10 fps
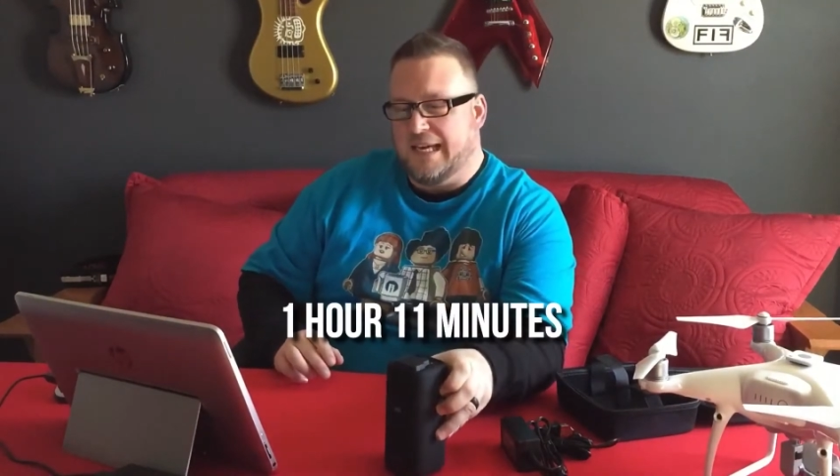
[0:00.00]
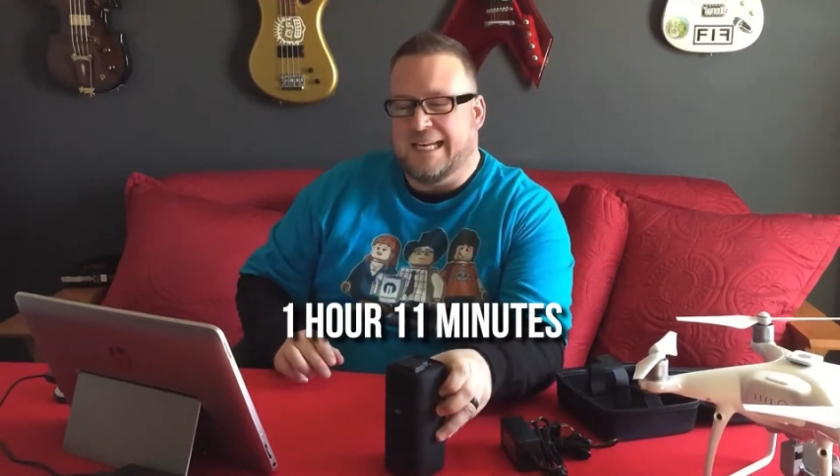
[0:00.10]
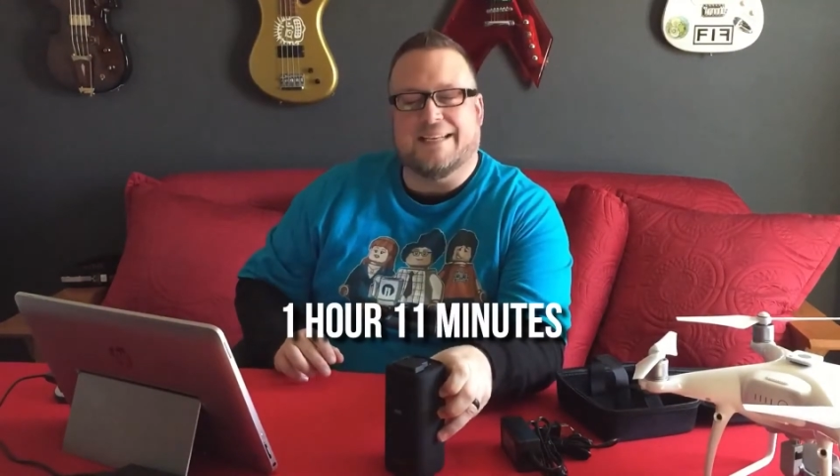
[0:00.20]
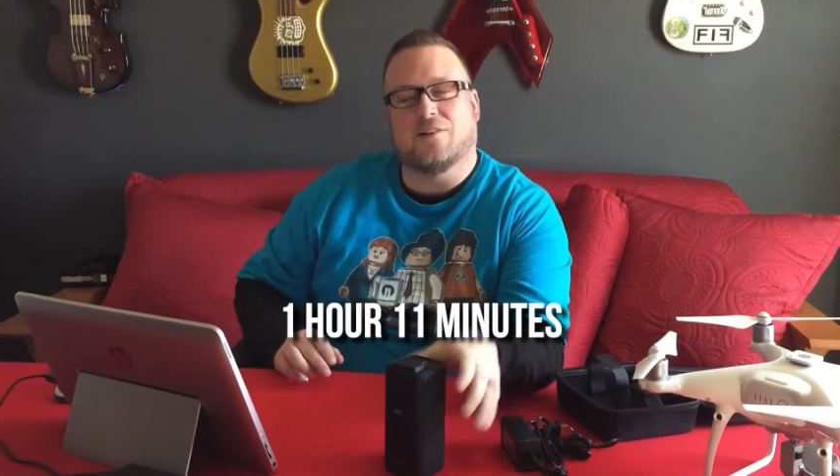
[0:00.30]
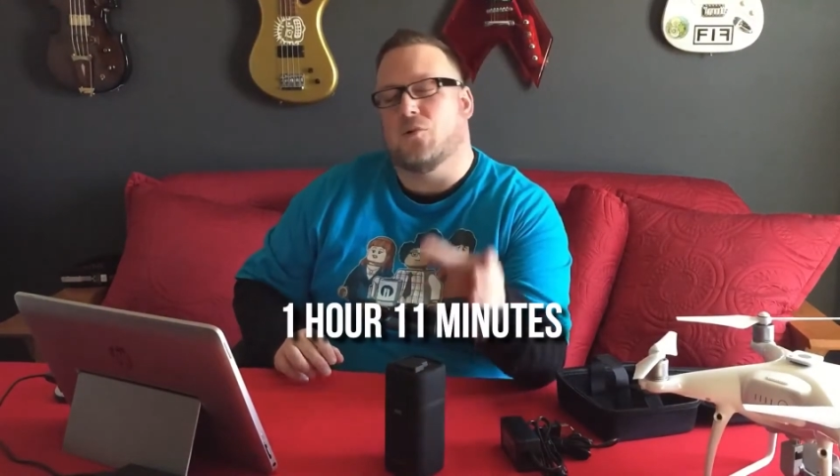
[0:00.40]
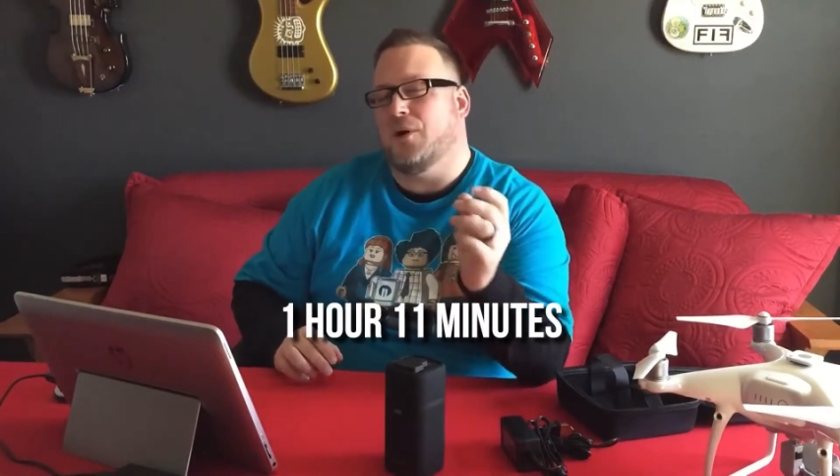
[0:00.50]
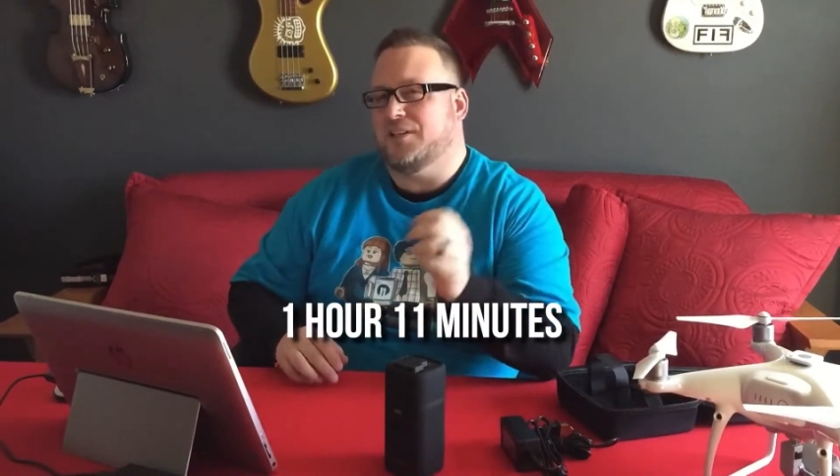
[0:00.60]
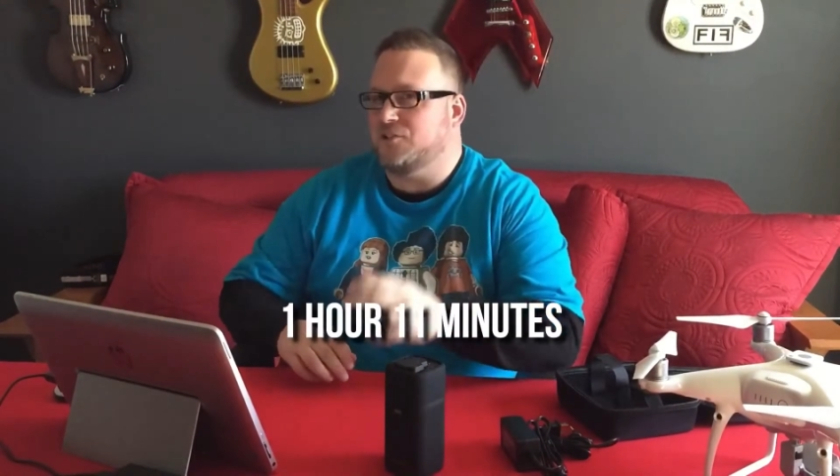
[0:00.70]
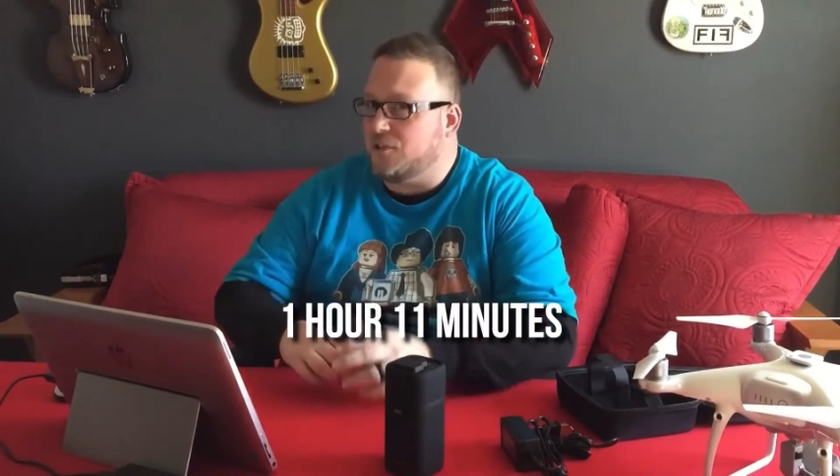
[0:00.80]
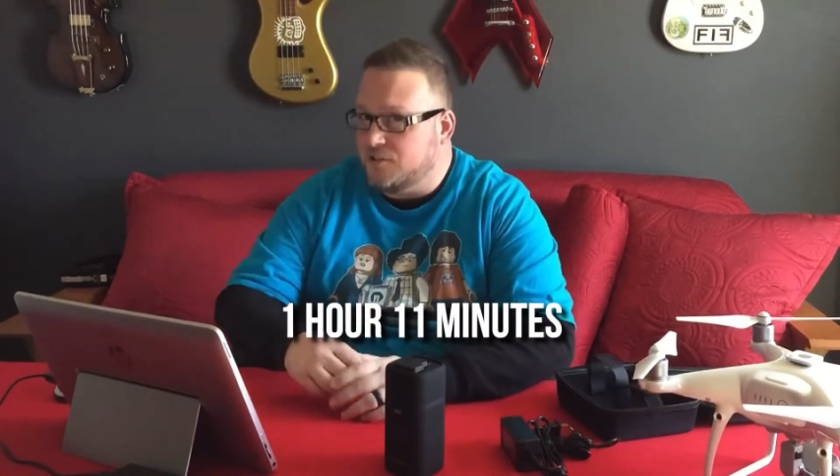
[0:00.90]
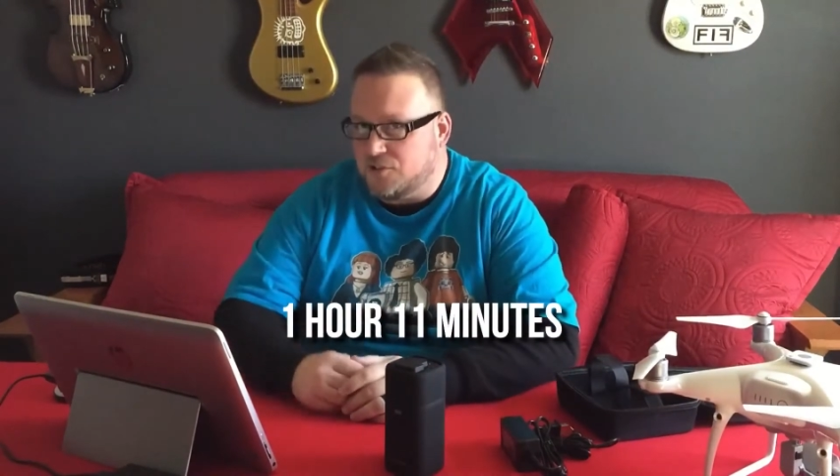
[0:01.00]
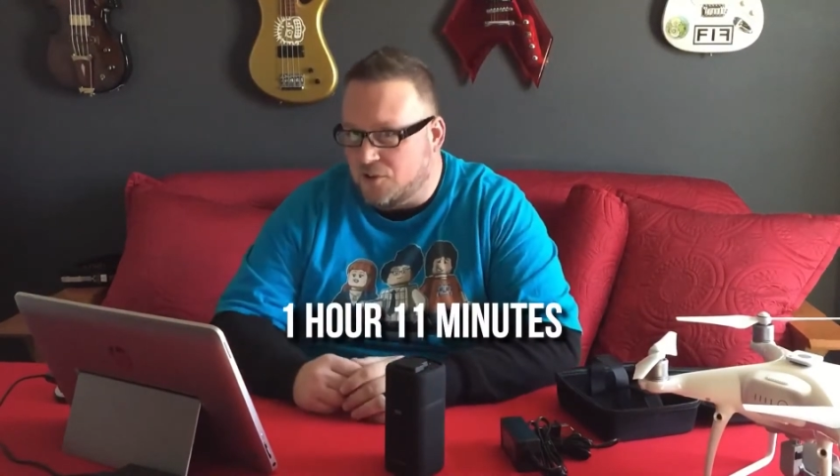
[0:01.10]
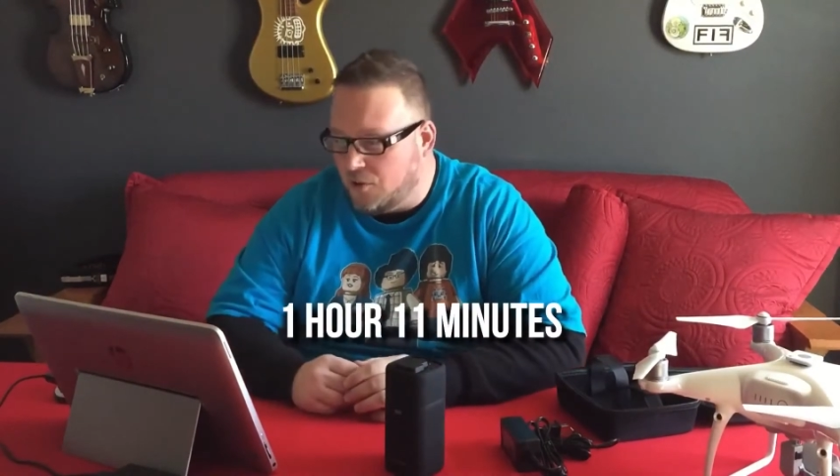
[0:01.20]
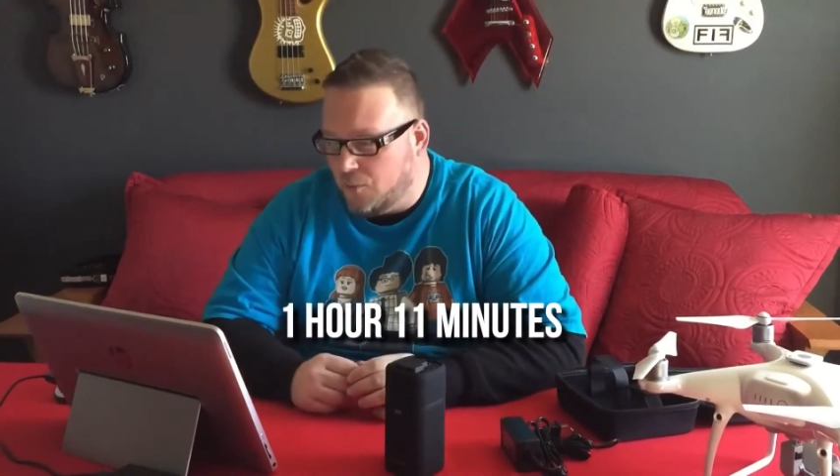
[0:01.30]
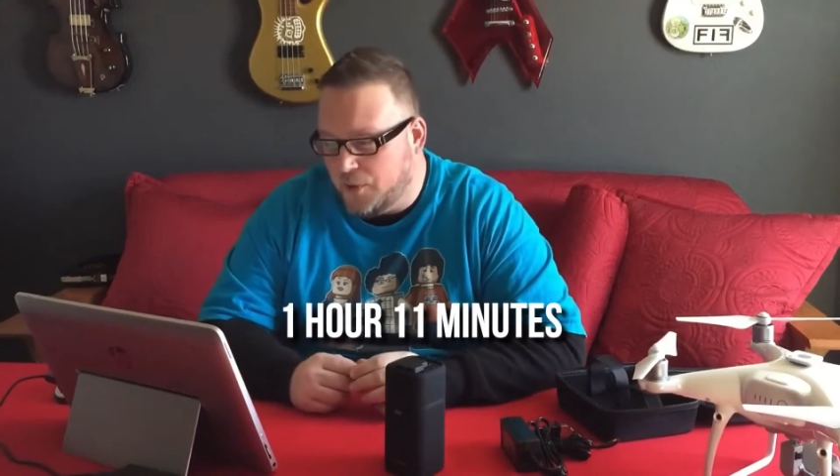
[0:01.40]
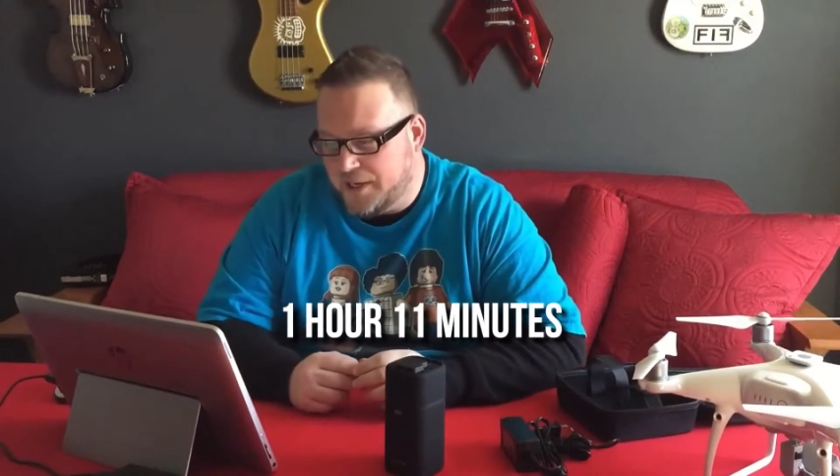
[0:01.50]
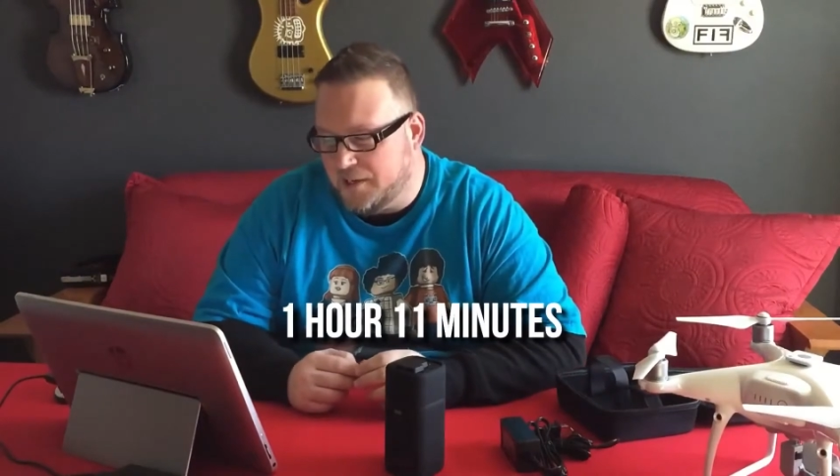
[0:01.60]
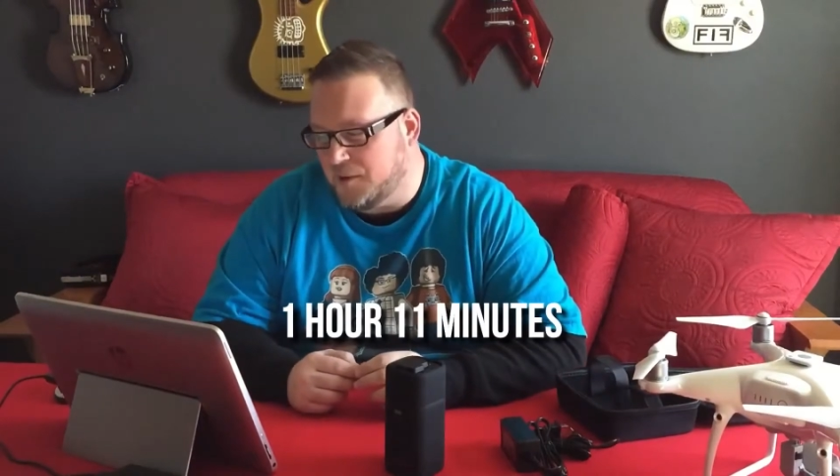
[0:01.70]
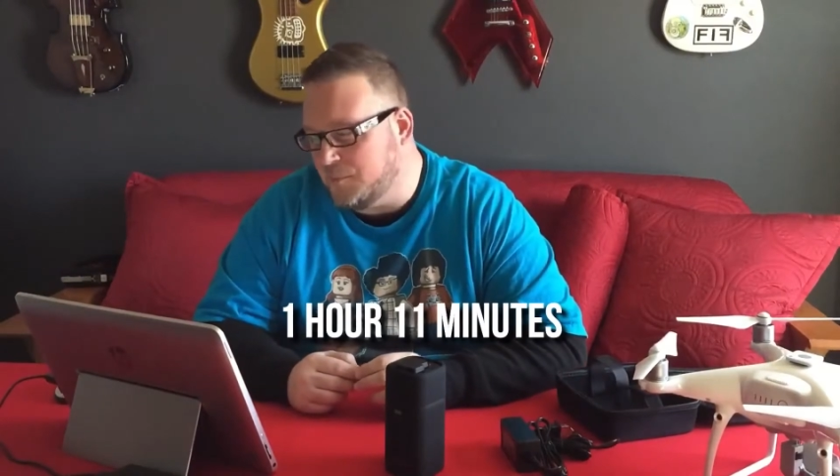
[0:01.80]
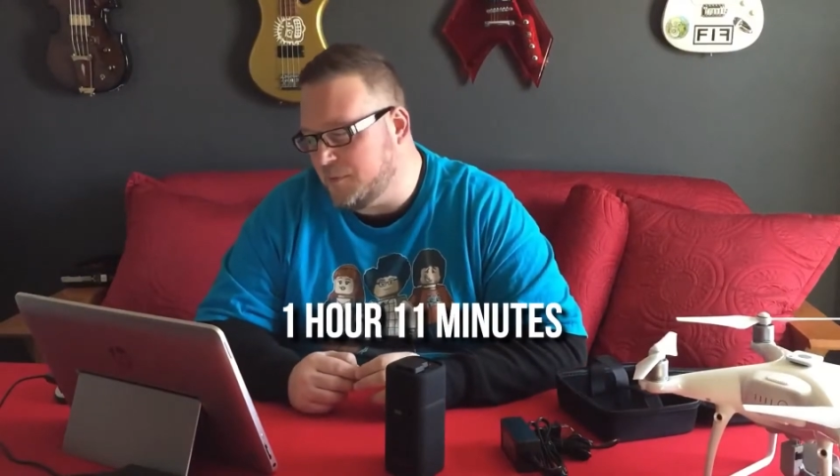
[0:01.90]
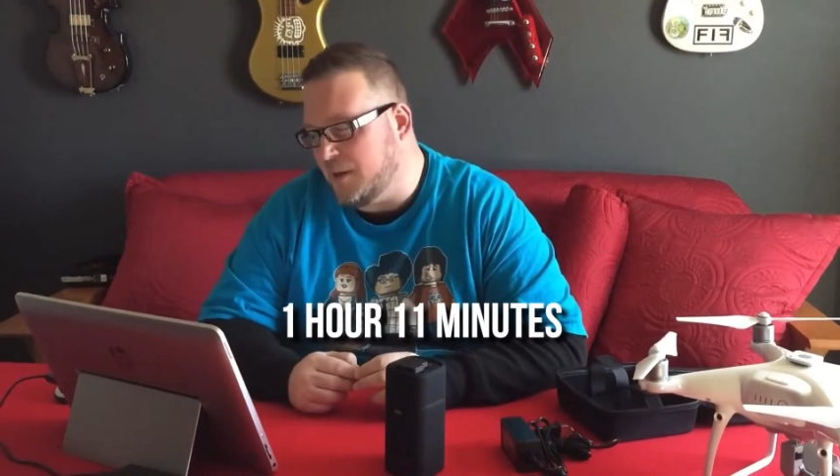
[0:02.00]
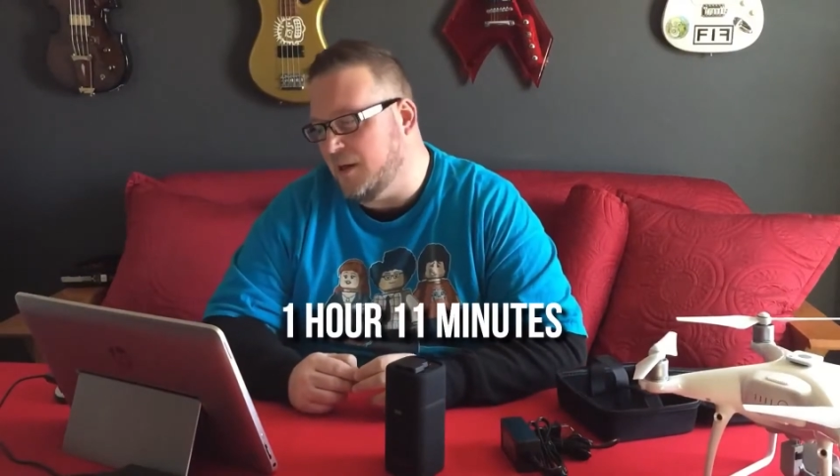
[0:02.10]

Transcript: It didn't quite charge it all the way up.